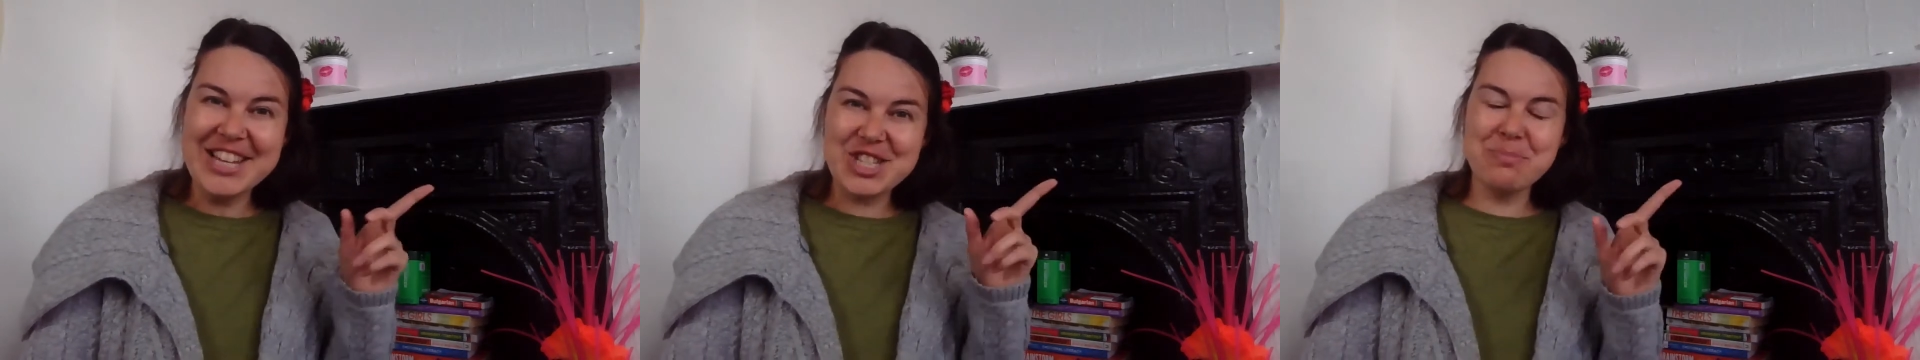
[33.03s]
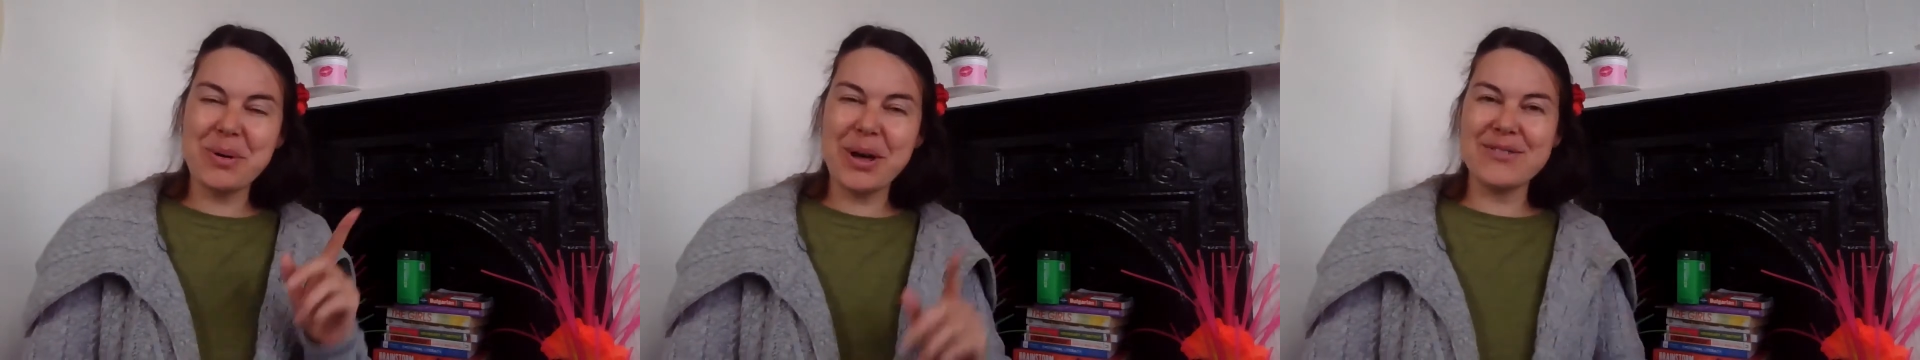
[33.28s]

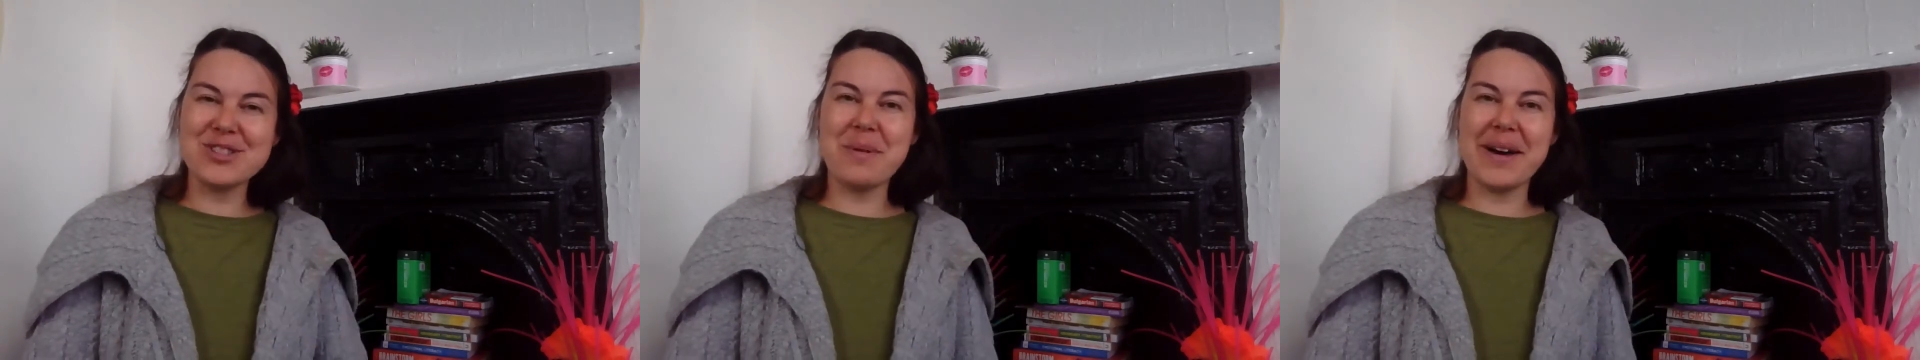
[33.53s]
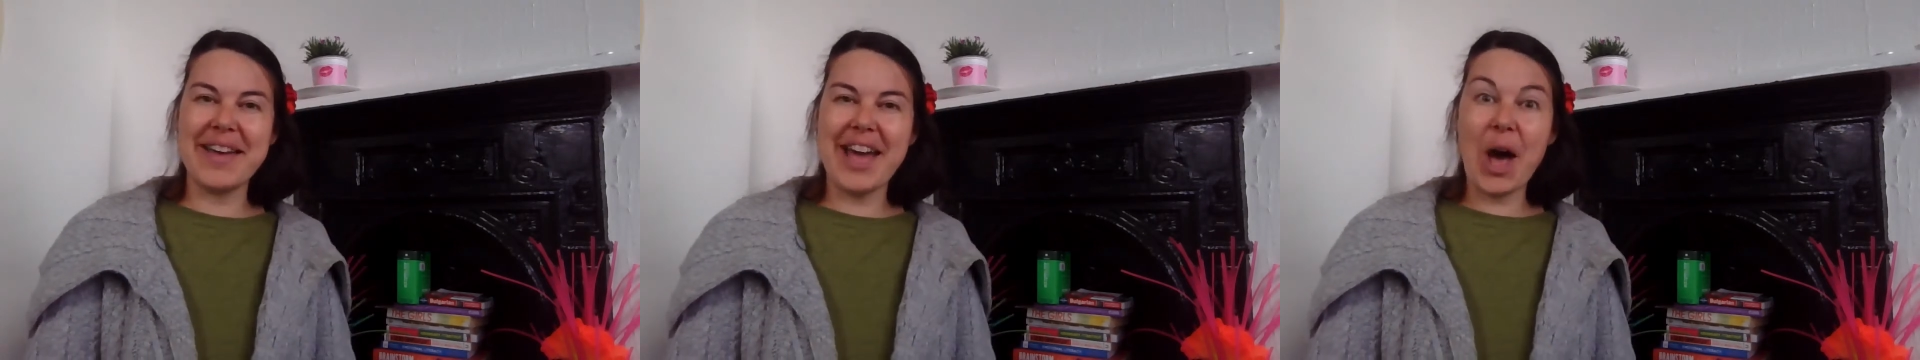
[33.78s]
jump over to
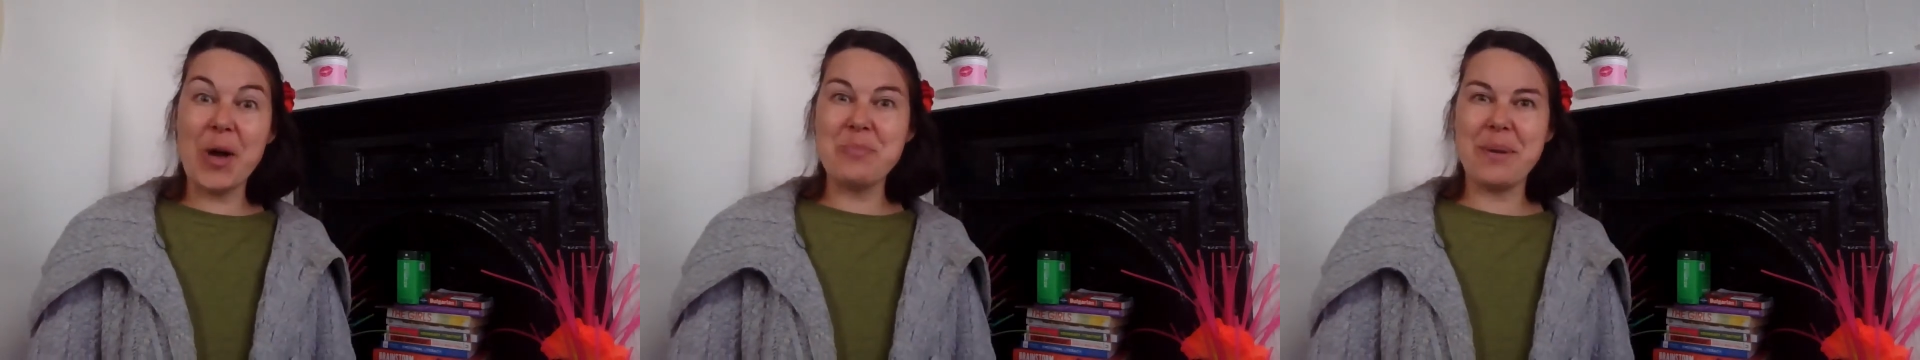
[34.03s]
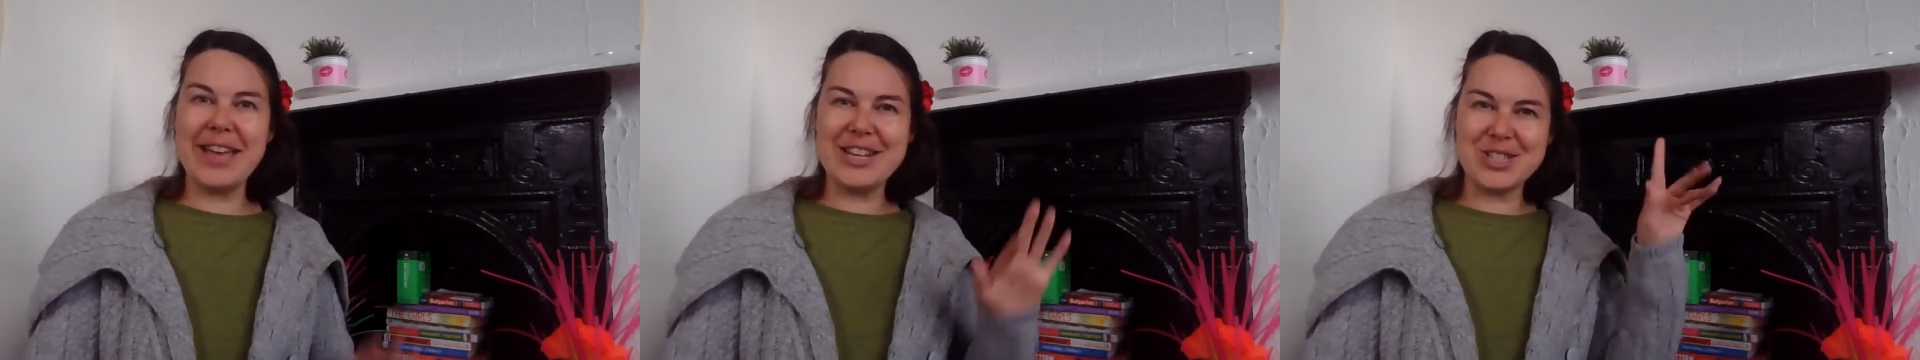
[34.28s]
my
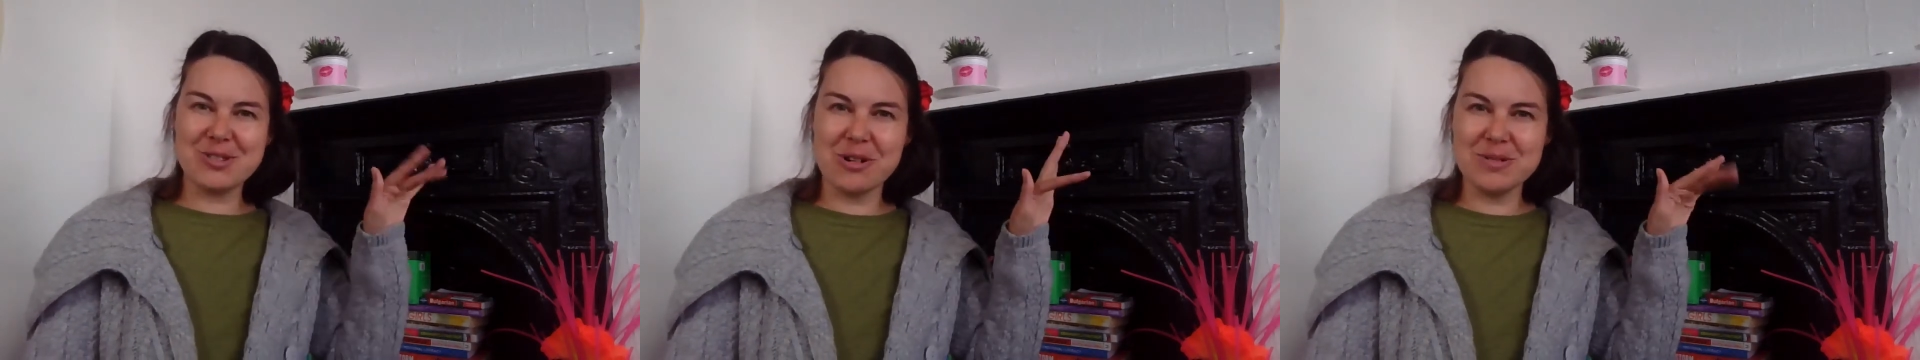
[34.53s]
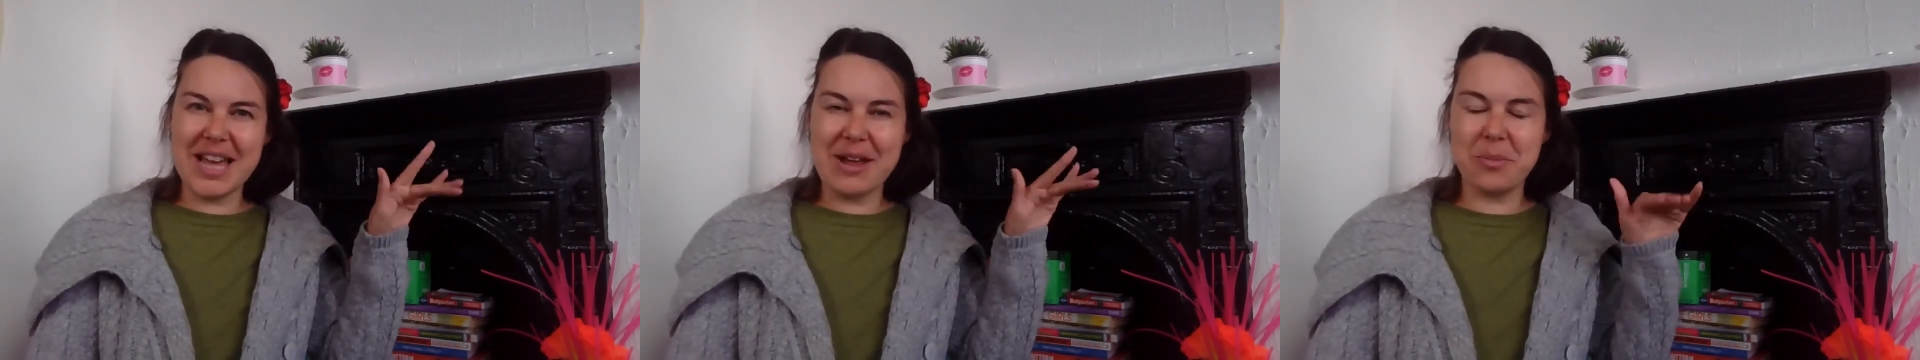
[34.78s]
homepage,
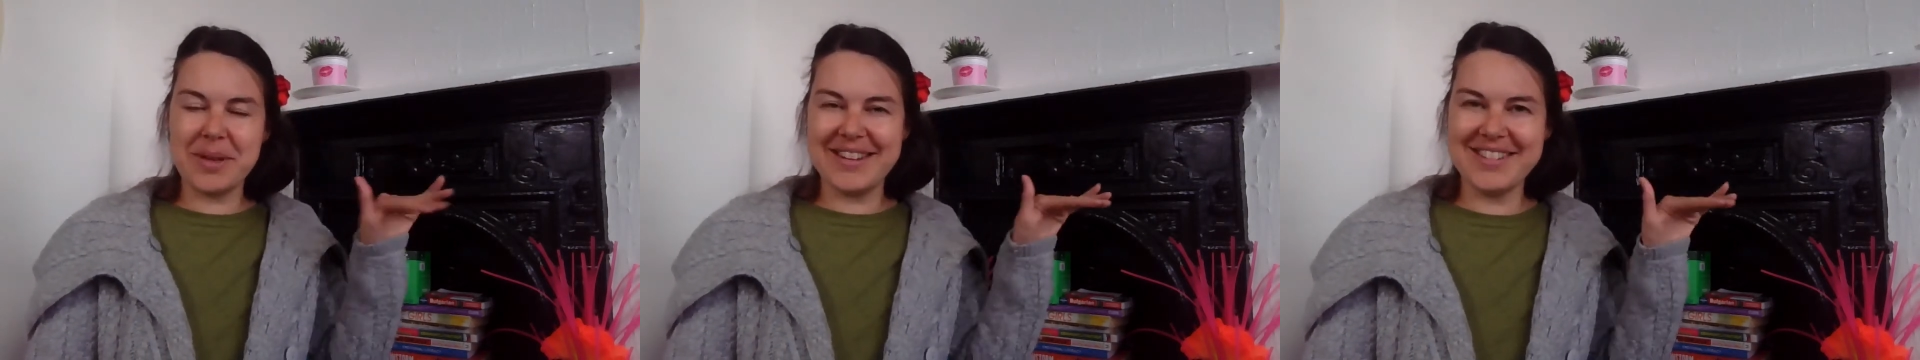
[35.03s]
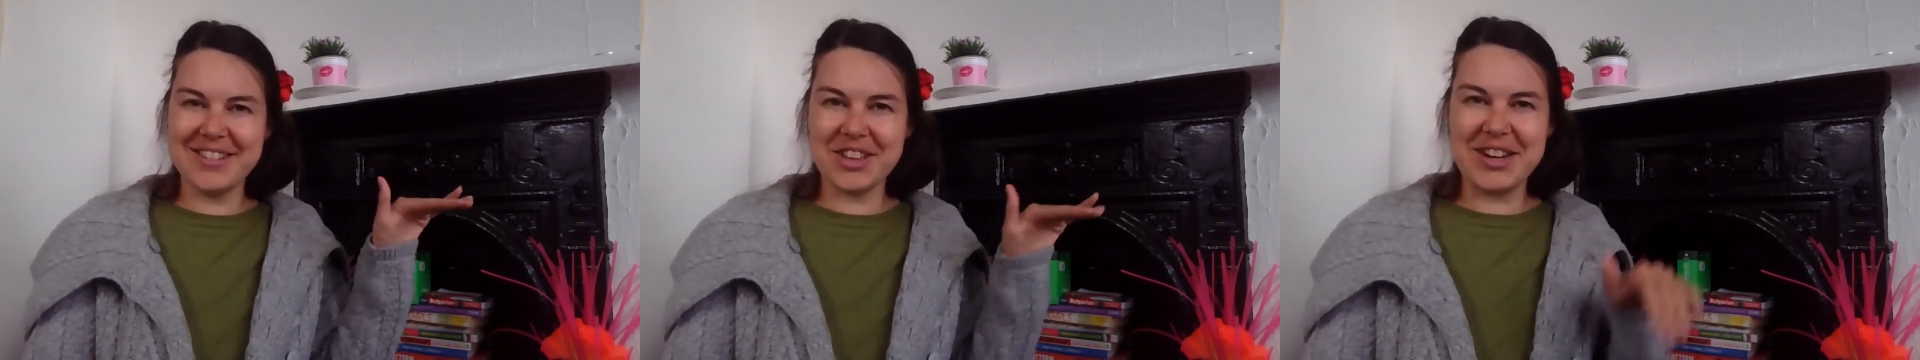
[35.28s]
scroll down a bit,
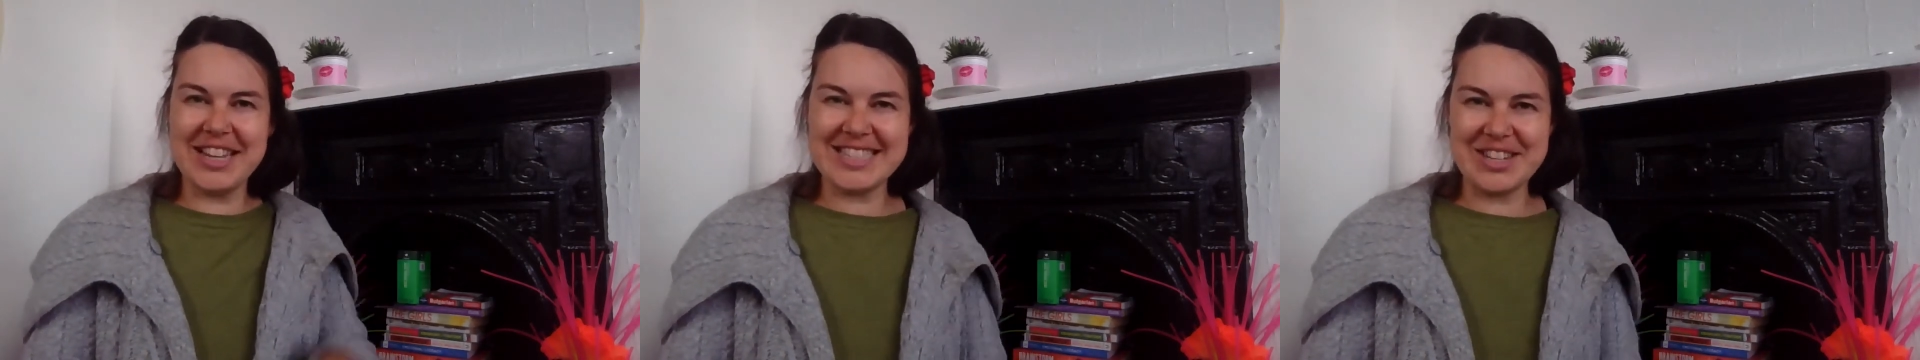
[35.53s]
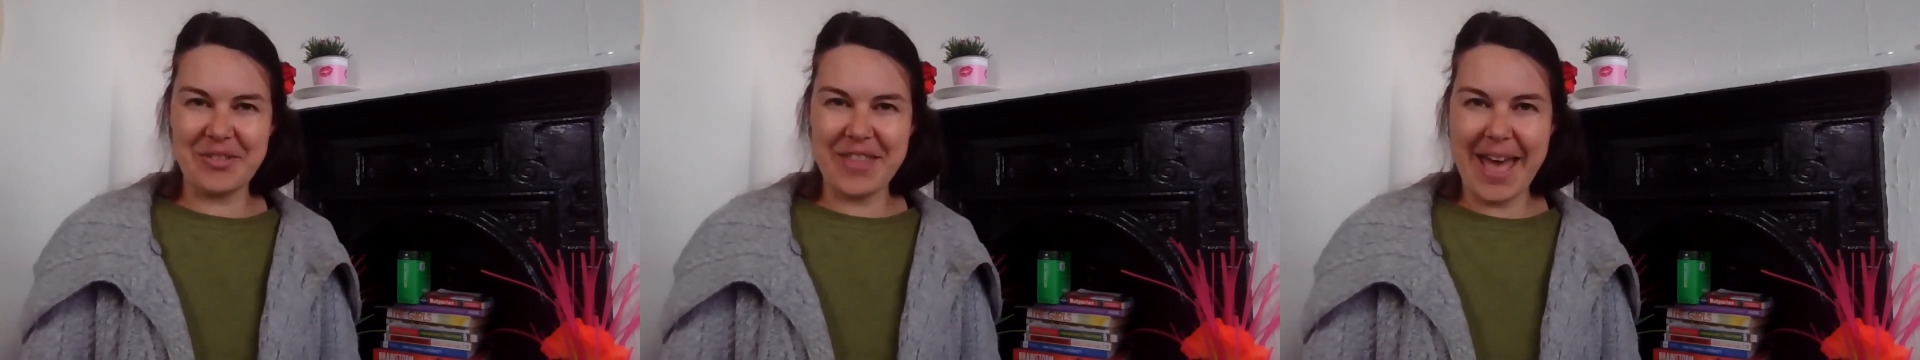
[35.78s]
you can
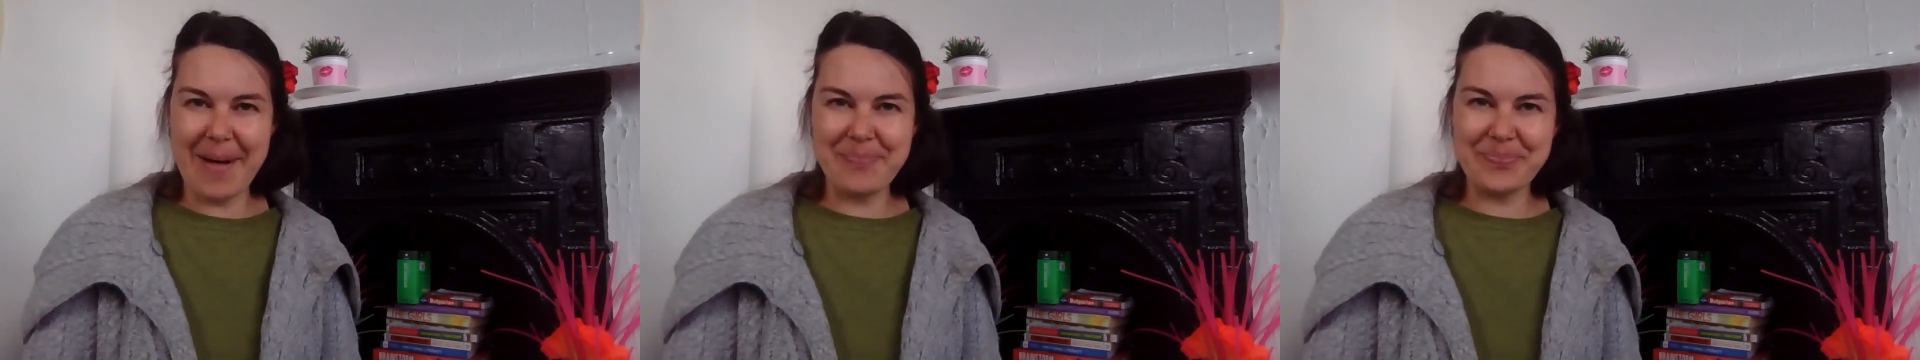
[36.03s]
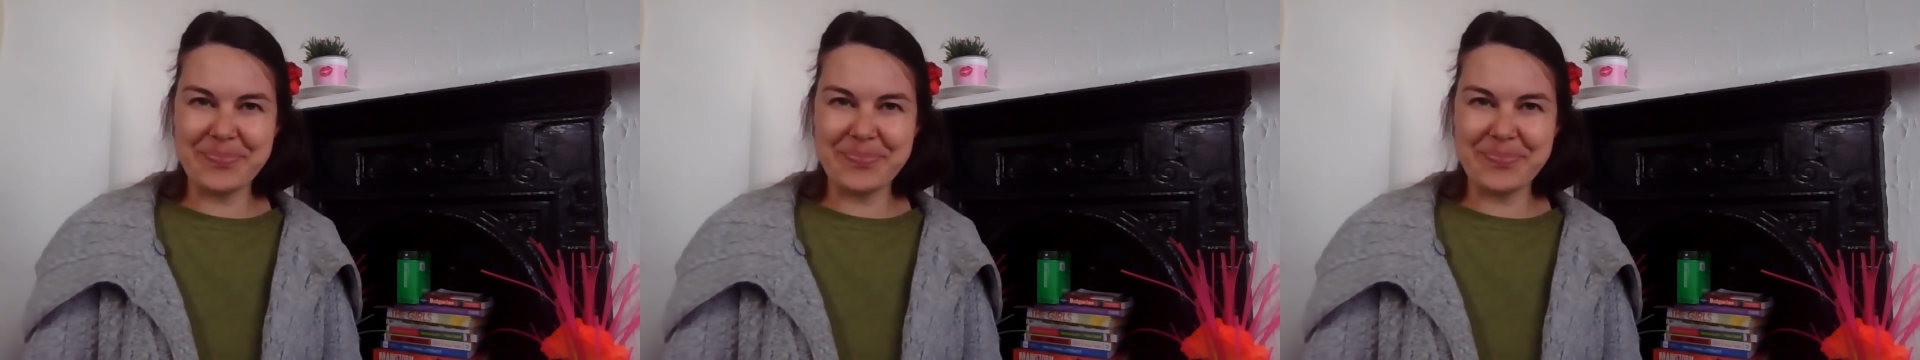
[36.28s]
listen on there.